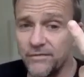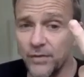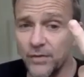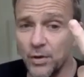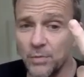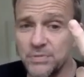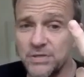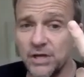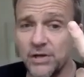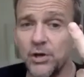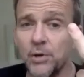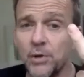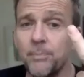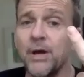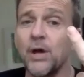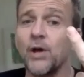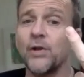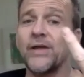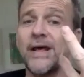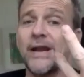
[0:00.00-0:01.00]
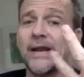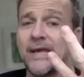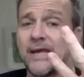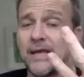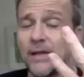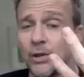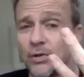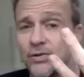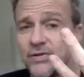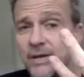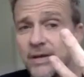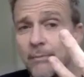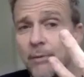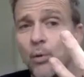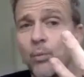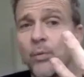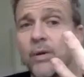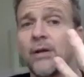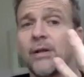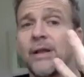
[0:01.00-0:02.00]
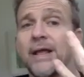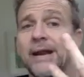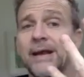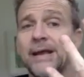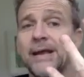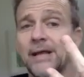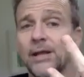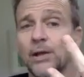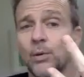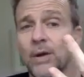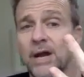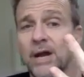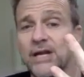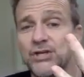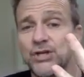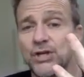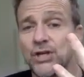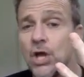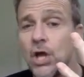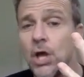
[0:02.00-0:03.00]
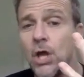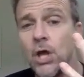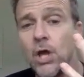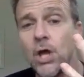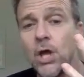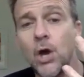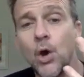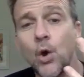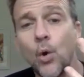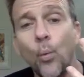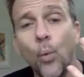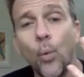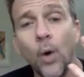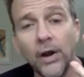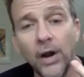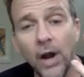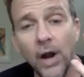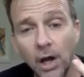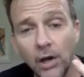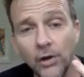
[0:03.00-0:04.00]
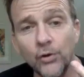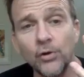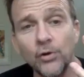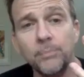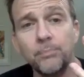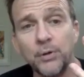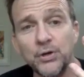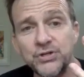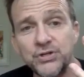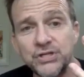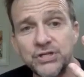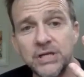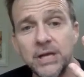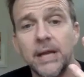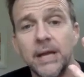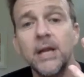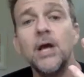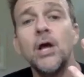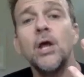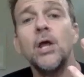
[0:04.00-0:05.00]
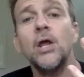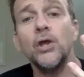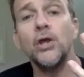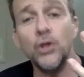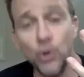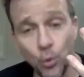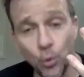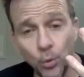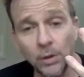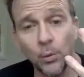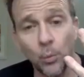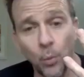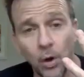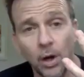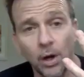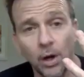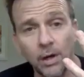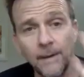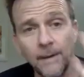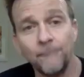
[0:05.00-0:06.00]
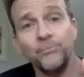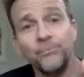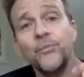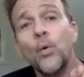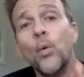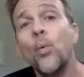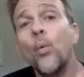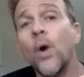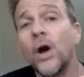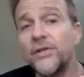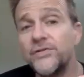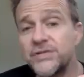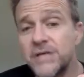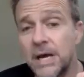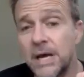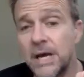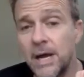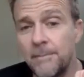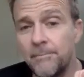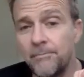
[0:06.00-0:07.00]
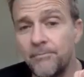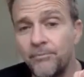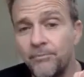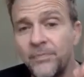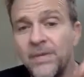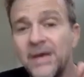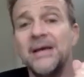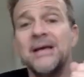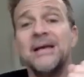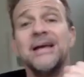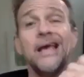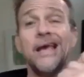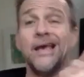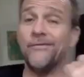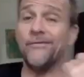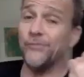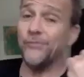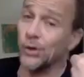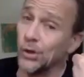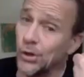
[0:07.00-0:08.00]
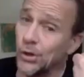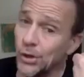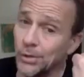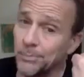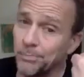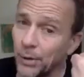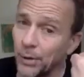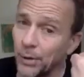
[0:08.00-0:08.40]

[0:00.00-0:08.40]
films under your belt and a killer demo reel and a killer agent, one hundred percent you will work one time. If you're a good